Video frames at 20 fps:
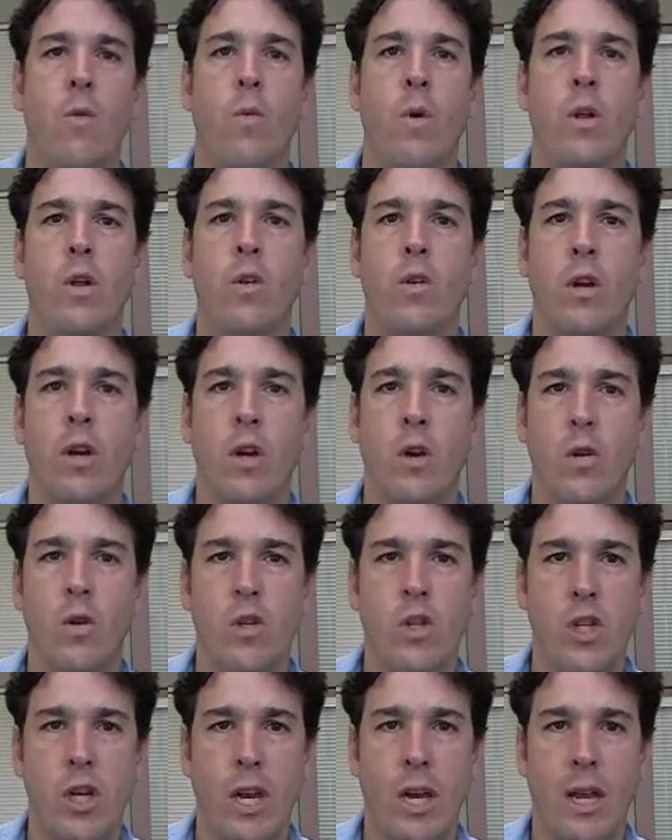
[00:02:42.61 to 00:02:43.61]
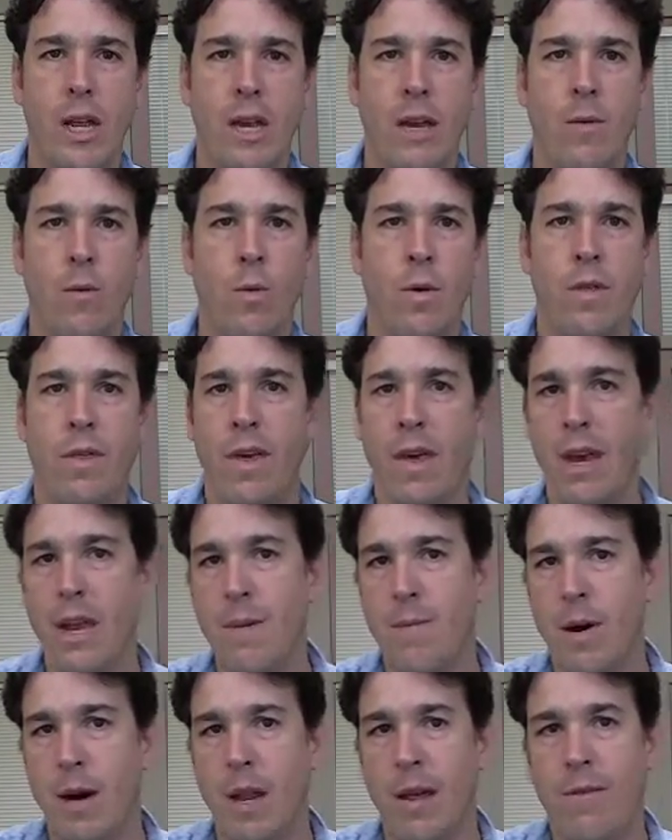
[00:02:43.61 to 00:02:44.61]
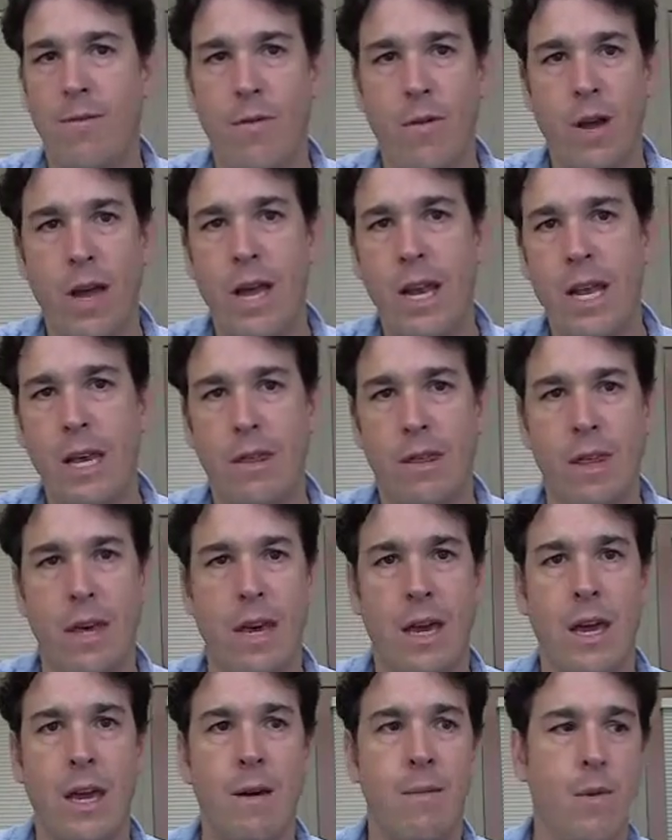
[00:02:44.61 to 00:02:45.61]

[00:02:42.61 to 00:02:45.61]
when you're negotiating with anybody for anything,